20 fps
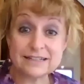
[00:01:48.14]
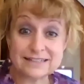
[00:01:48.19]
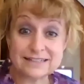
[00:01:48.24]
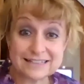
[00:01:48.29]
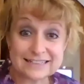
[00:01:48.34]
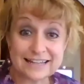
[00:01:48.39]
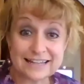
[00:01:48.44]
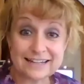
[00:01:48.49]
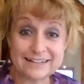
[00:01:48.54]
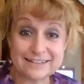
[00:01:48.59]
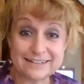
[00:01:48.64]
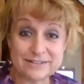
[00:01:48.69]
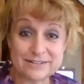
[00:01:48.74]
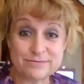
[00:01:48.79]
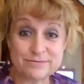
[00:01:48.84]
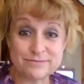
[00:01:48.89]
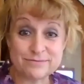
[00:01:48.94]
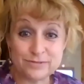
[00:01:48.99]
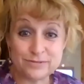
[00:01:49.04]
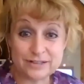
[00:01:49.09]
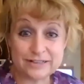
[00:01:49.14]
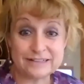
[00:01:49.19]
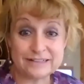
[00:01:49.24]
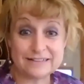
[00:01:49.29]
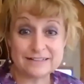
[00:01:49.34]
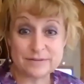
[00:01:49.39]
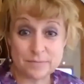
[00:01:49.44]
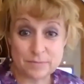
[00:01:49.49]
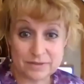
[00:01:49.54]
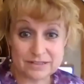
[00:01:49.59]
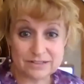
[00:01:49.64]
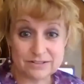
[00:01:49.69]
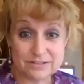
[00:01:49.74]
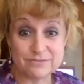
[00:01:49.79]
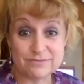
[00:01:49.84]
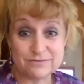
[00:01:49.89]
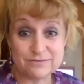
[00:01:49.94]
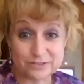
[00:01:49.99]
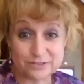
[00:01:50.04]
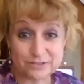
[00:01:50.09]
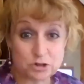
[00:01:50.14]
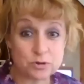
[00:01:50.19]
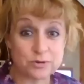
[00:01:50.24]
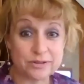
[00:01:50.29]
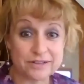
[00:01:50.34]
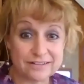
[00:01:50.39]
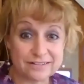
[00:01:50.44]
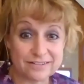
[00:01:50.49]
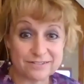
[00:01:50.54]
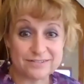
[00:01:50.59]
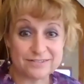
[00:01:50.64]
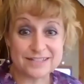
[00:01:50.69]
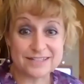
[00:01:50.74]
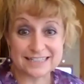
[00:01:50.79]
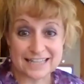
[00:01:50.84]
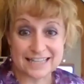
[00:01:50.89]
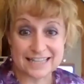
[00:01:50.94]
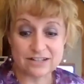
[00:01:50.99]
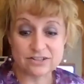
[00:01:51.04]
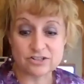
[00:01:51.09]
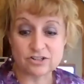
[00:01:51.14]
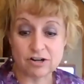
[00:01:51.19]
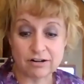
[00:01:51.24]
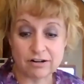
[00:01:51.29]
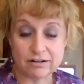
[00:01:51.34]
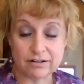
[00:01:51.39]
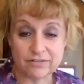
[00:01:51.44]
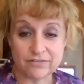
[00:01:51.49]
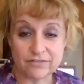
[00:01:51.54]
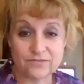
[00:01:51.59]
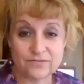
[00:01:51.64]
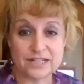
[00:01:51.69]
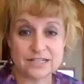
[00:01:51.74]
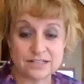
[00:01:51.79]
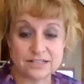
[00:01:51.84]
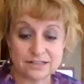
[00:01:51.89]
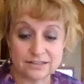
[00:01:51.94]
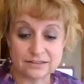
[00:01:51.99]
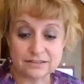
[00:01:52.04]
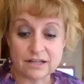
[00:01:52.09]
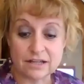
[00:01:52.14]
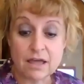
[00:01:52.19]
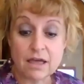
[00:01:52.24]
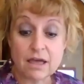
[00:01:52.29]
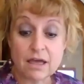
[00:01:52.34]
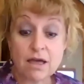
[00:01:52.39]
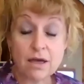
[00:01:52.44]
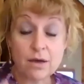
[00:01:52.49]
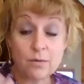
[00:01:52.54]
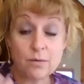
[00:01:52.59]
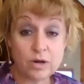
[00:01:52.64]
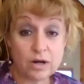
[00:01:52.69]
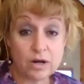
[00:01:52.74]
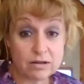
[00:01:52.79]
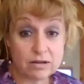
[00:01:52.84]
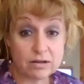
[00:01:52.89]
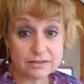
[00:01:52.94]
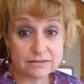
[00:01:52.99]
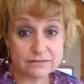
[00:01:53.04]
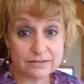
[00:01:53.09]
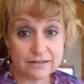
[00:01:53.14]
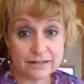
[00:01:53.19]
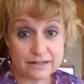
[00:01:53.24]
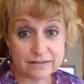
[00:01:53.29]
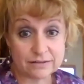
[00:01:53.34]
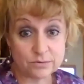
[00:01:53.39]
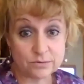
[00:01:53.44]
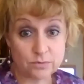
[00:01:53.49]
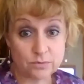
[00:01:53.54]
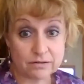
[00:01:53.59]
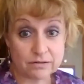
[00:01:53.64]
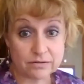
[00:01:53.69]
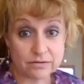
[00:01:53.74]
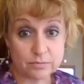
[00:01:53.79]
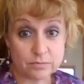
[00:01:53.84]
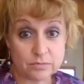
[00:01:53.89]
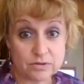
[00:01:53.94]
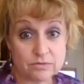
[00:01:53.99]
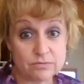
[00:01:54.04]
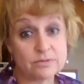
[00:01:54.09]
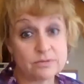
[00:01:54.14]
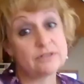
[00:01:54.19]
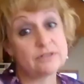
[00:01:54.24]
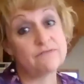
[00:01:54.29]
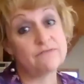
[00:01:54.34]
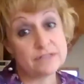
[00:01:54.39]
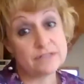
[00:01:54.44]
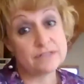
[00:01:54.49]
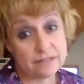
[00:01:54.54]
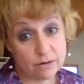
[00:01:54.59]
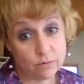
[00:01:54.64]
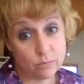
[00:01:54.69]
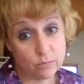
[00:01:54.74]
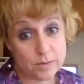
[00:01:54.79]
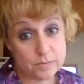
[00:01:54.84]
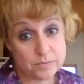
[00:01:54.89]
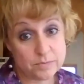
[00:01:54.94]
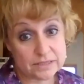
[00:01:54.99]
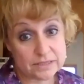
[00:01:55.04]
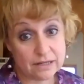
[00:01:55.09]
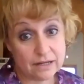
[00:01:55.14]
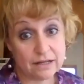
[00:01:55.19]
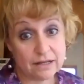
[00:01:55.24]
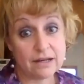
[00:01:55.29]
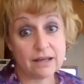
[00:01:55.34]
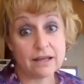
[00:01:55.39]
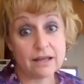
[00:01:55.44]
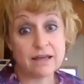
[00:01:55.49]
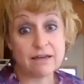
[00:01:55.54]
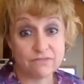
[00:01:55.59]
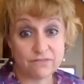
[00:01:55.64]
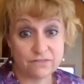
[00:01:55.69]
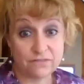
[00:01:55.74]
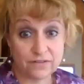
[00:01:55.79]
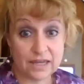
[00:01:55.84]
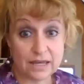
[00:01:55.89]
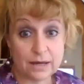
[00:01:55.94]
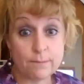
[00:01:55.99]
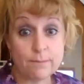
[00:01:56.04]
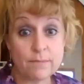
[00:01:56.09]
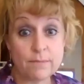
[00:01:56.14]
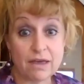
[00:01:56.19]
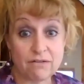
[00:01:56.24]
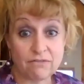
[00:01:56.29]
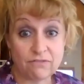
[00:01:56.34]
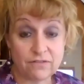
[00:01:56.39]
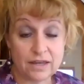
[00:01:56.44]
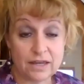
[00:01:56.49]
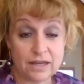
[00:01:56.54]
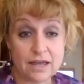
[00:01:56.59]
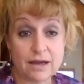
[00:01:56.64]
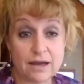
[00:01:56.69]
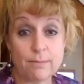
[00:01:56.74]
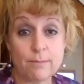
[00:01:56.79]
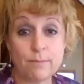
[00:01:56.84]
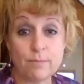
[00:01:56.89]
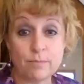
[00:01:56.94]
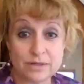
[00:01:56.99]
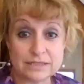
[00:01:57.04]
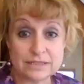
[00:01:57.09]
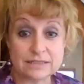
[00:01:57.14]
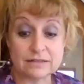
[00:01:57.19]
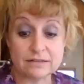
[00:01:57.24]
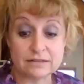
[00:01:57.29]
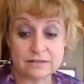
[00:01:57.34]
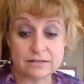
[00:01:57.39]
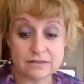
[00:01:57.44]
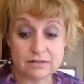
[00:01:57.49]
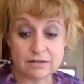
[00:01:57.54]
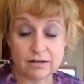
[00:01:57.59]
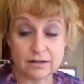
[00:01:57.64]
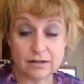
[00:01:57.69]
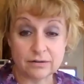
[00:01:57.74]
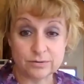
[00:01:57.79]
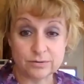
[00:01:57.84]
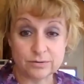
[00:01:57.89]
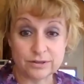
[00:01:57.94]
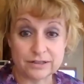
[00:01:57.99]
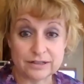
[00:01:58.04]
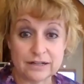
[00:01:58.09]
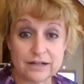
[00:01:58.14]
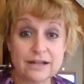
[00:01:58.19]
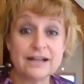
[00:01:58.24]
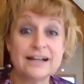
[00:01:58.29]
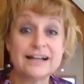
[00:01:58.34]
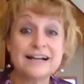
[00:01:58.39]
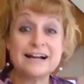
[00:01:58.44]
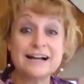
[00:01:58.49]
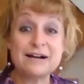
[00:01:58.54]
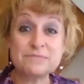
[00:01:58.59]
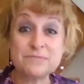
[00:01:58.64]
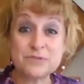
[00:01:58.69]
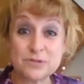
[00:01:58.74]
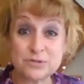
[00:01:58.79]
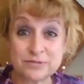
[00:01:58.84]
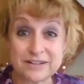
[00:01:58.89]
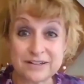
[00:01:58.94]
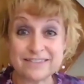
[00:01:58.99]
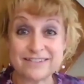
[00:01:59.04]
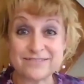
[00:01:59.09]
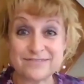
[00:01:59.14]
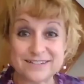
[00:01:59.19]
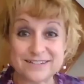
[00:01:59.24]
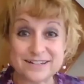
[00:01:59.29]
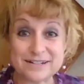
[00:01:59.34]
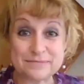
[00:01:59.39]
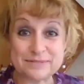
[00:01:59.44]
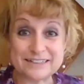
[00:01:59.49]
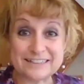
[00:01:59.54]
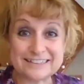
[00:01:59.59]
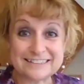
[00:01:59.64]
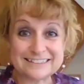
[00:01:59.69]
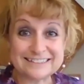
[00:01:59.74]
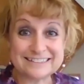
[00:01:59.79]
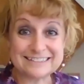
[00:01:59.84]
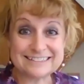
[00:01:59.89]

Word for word: excited to learn to meet you virtually through this HR convention. And we'd also like to welcome you to visit our website at famfambusiness.org. Come join the family.